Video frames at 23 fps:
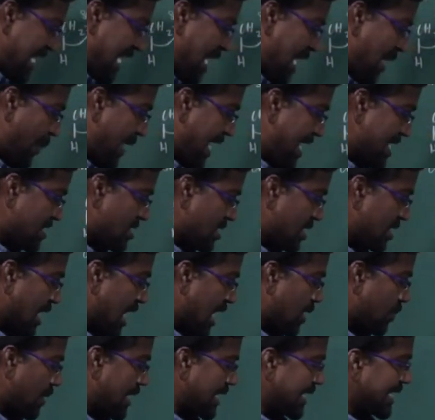hybridized
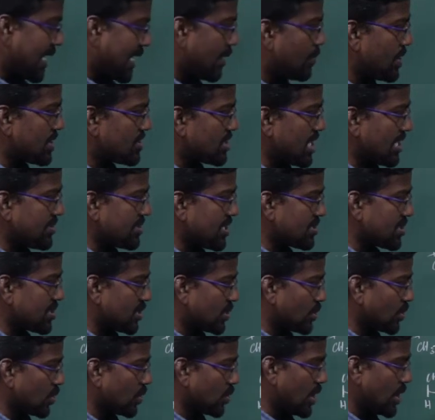carbon can be changed
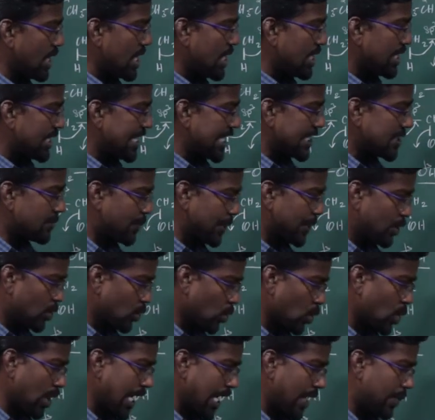into sp2
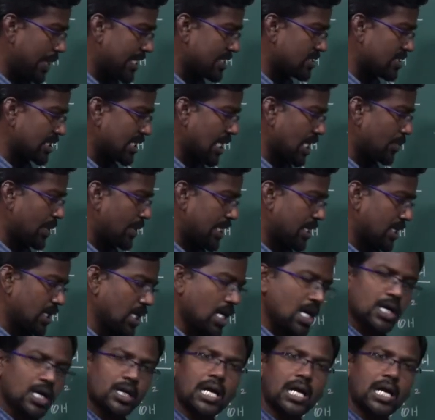hybridized carbon.